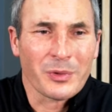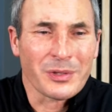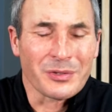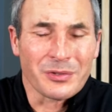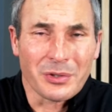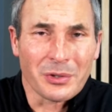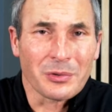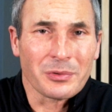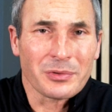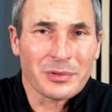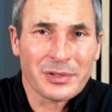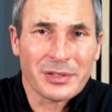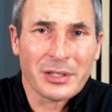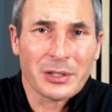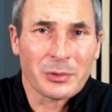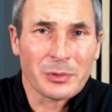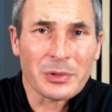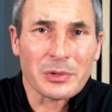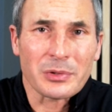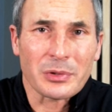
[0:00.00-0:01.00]
we don't see
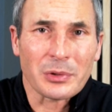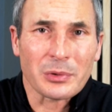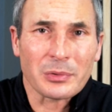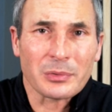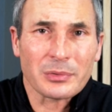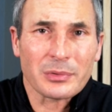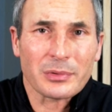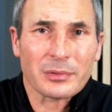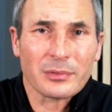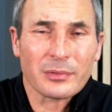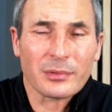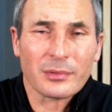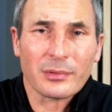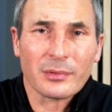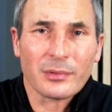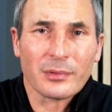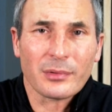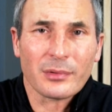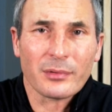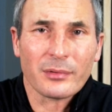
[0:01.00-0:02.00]
a result
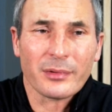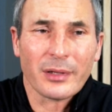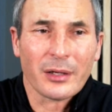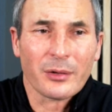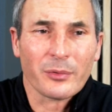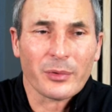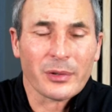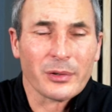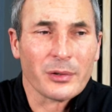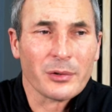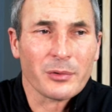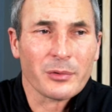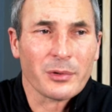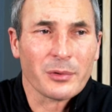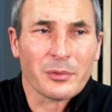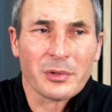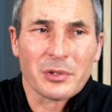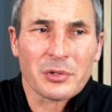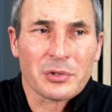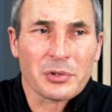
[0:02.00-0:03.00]
that we know
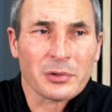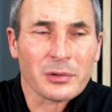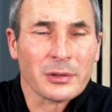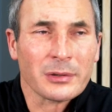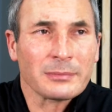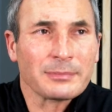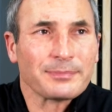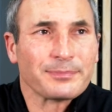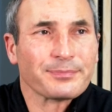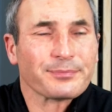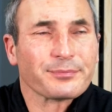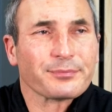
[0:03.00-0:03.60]
that we should.